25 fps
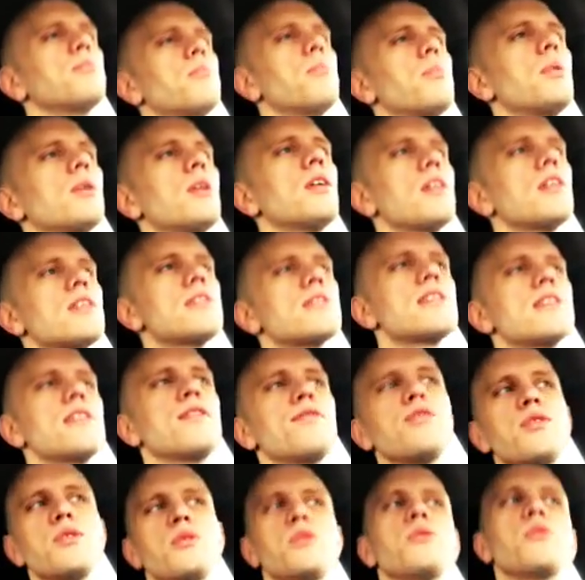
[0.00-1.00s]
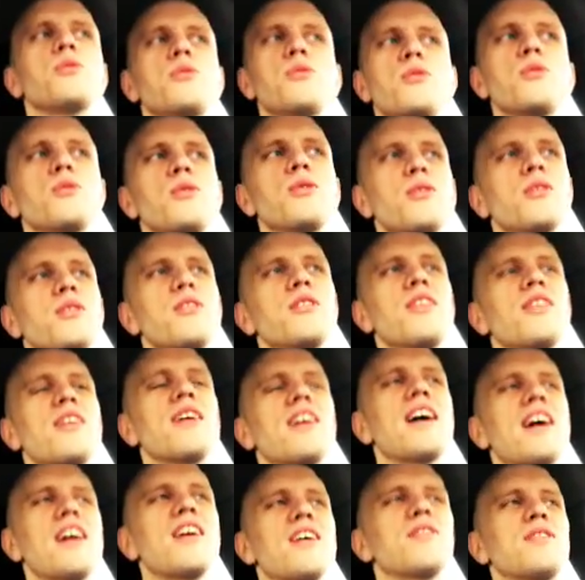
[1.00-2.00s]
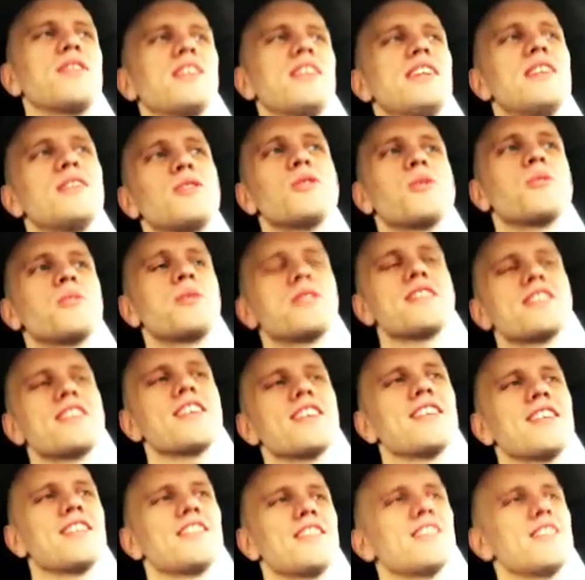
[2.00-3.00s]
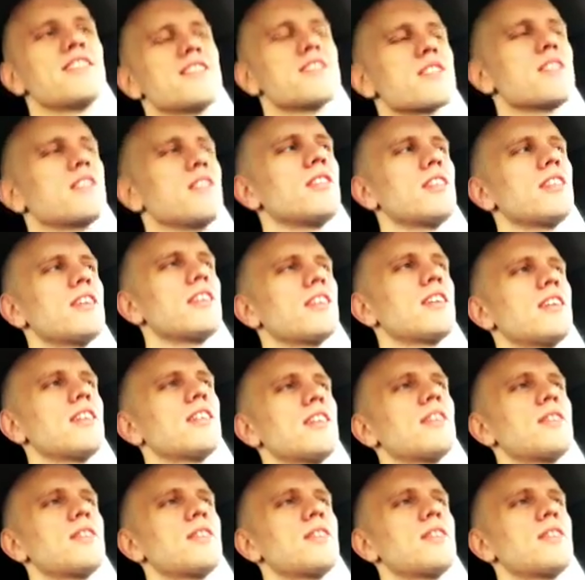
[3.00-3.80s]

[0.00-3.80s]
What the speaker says: But if you have an enum instead, it's called like